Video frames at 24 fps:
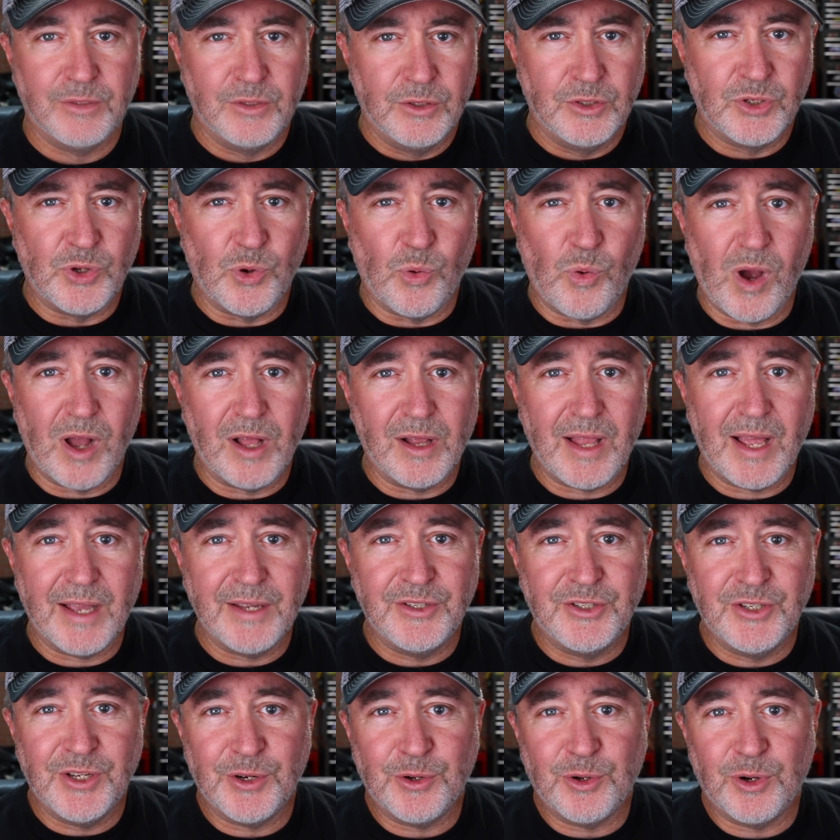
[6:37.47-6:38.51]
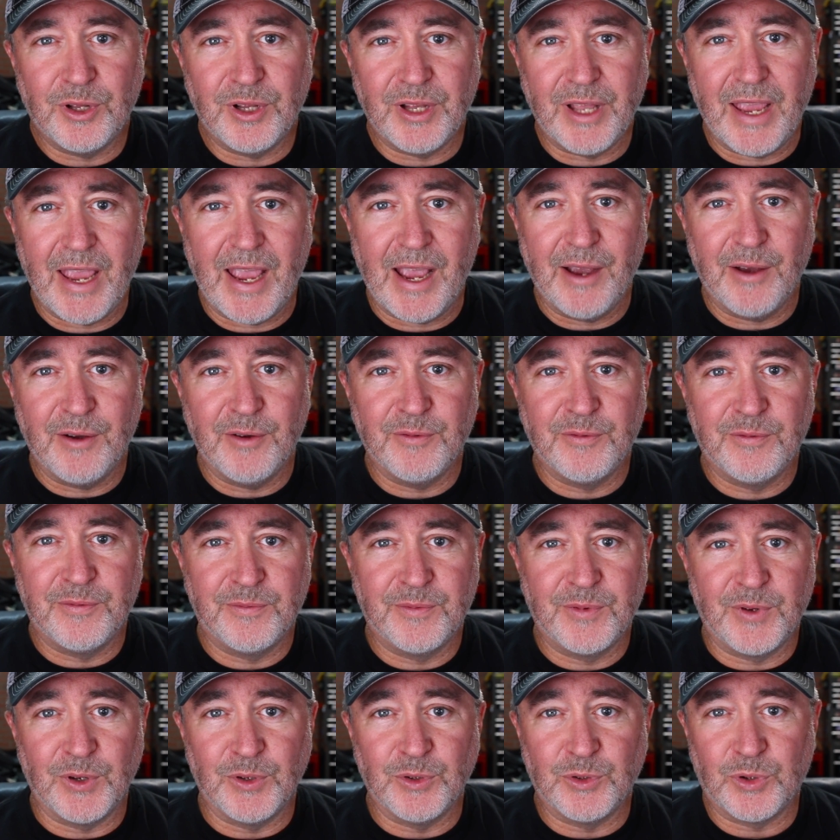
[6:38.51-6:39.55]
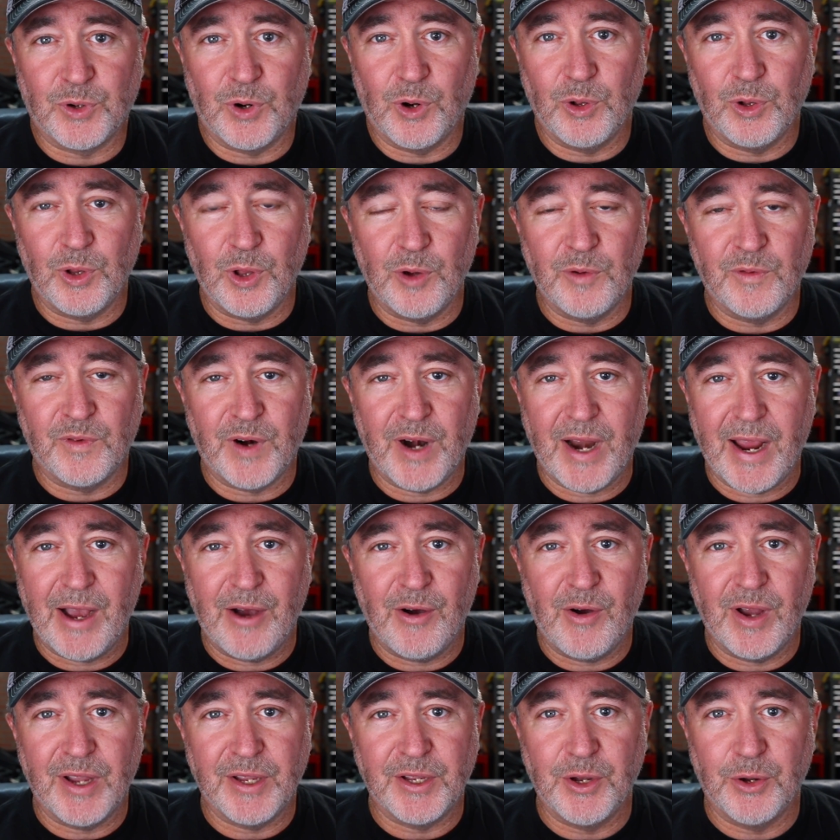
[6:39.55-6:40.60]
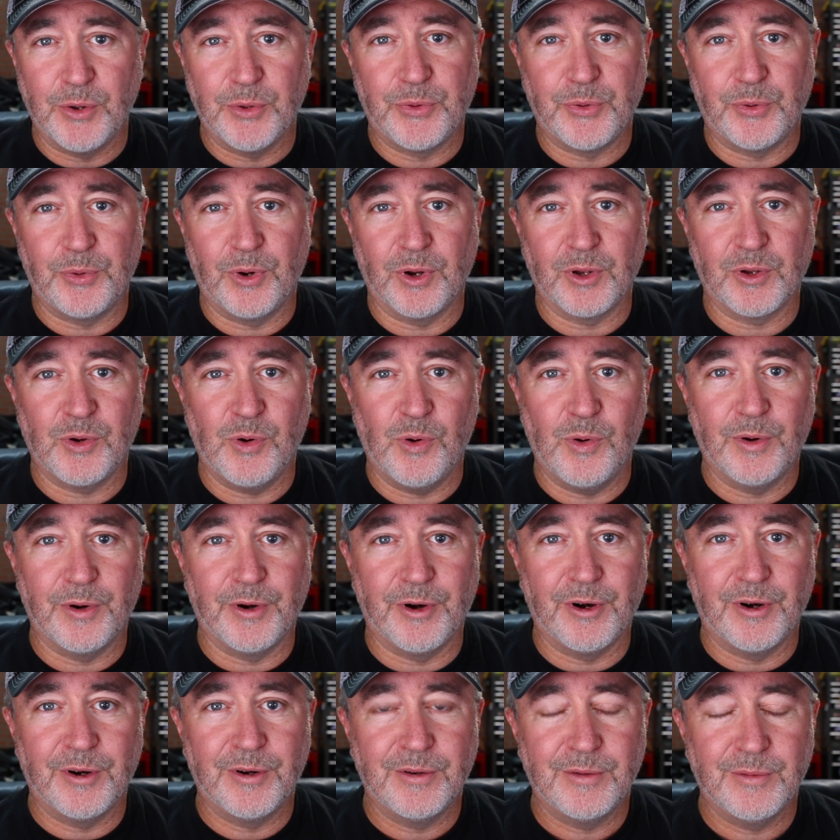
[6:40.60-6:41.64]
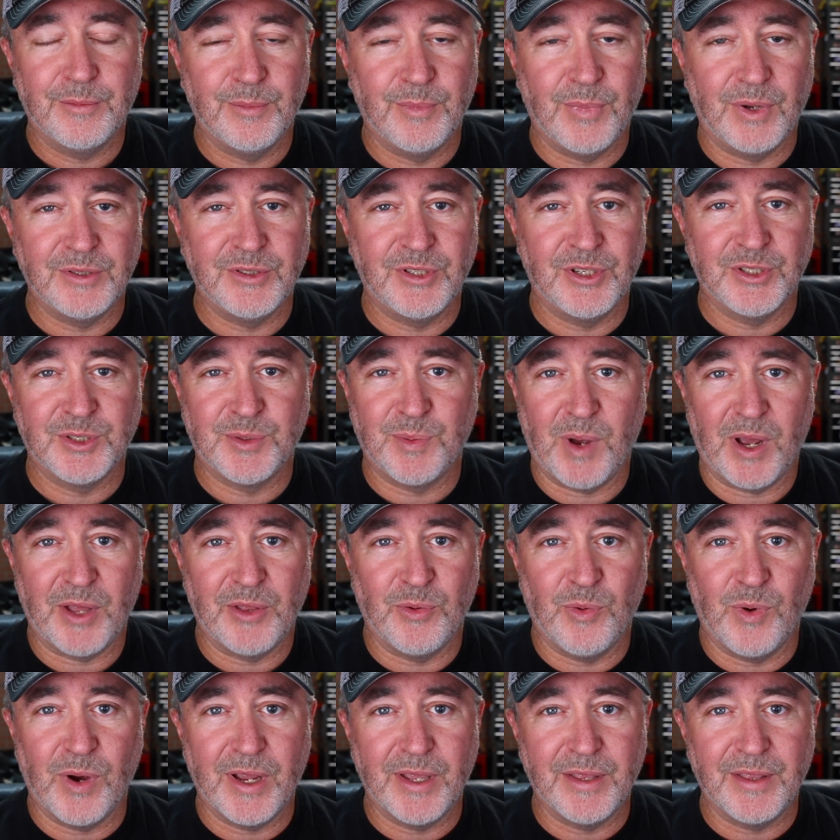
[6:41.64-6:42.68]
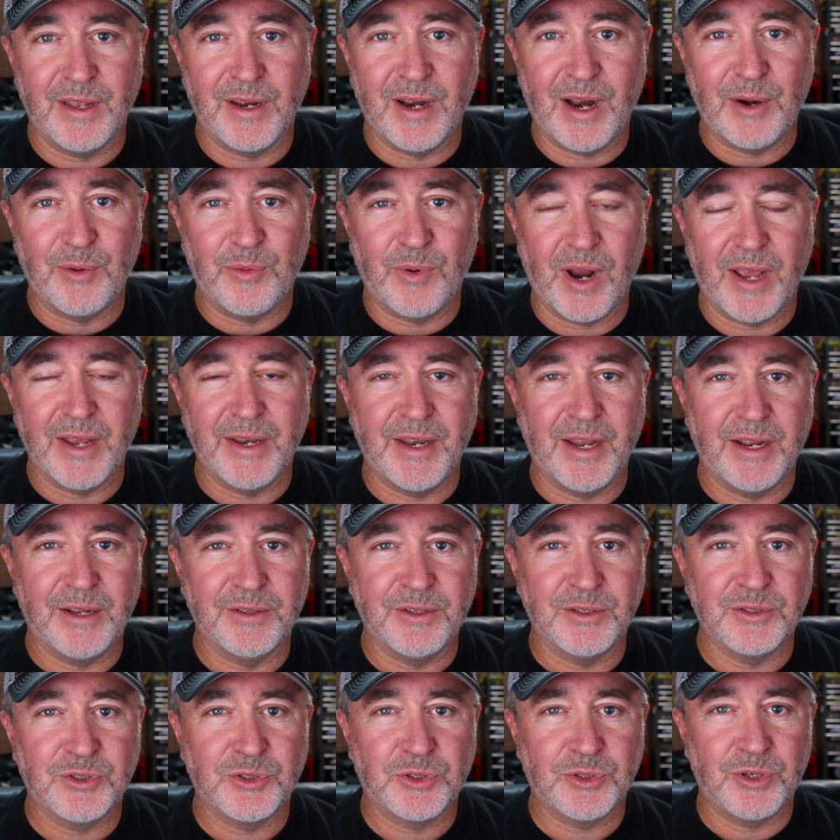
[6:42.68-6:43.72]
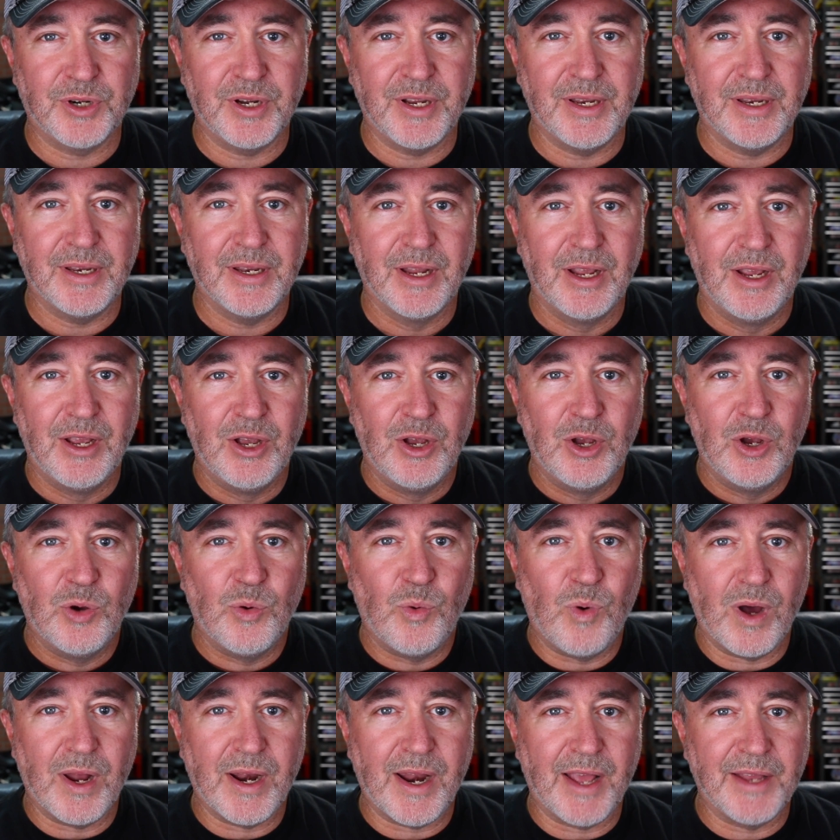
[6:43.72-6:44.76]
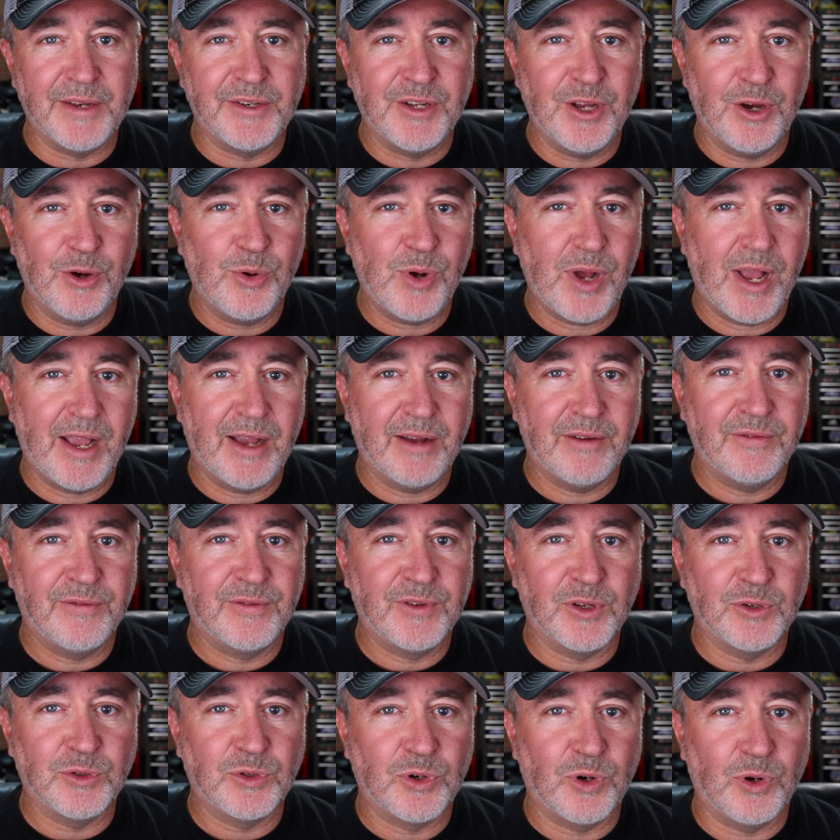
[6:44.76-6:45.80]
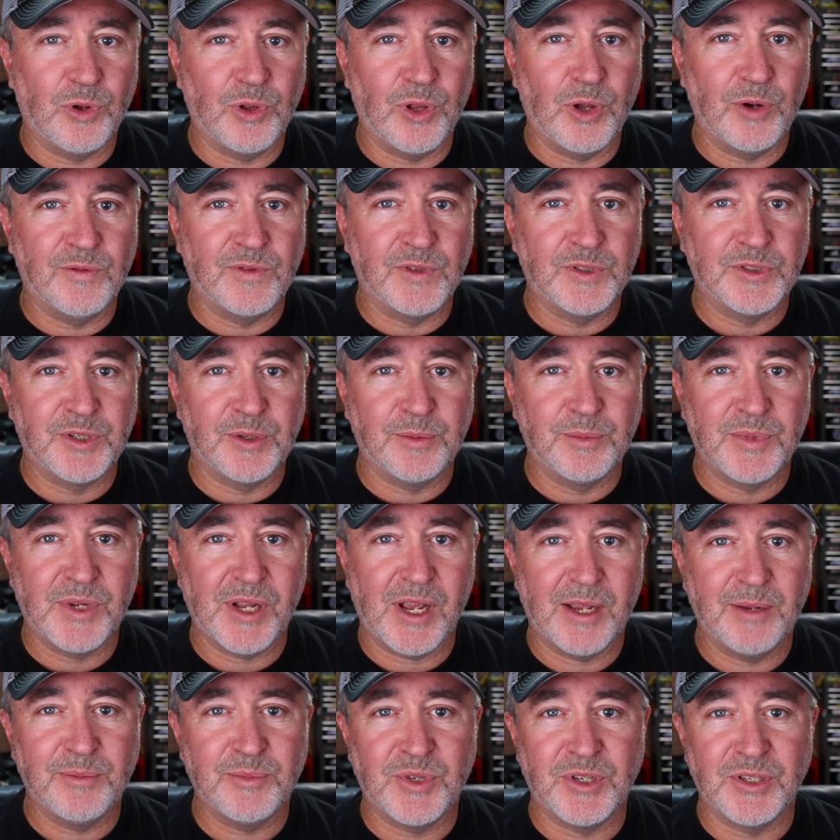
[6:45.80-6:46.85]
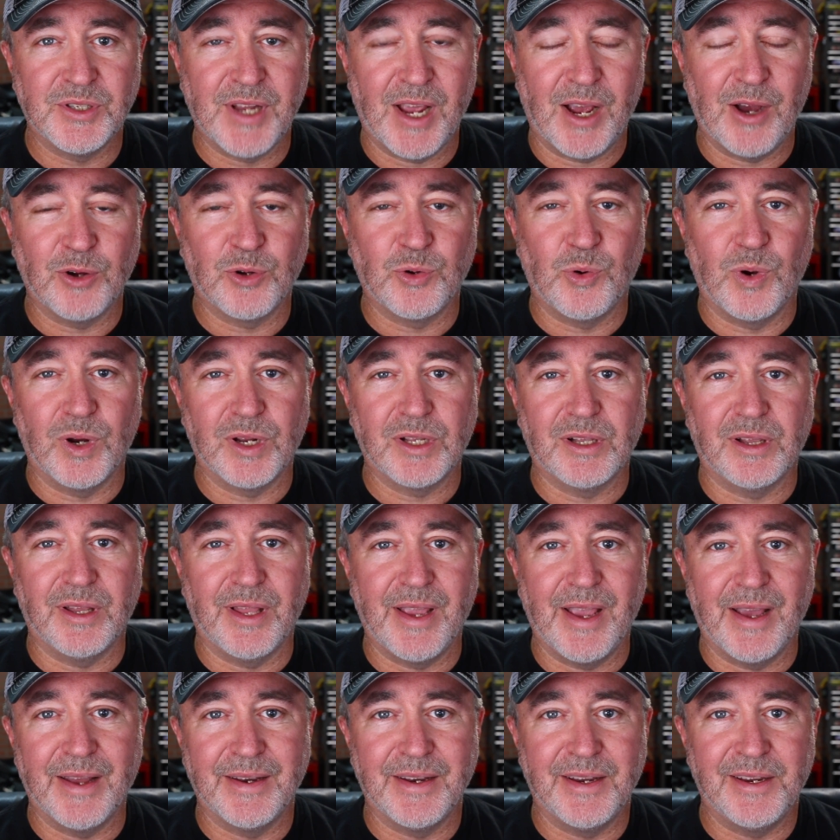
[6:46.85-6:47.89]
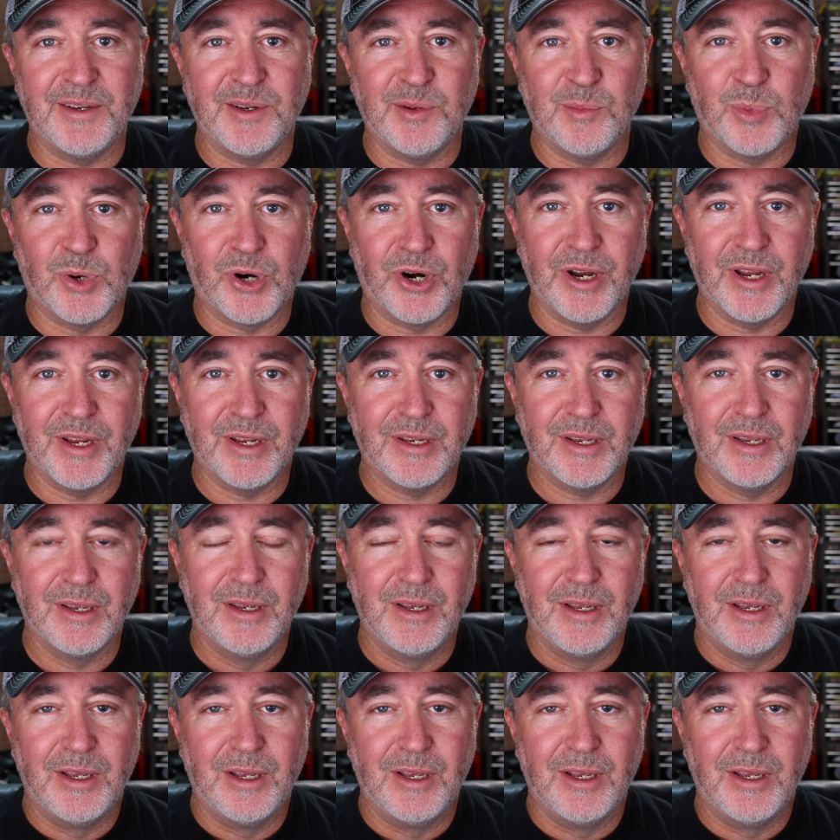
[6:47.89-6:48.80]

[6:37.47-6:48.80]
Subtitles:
So while I generally have control over how I go through a corner, but just by the way that I ride down the street, what I don't have control over sometimes is how quickly I need to brake.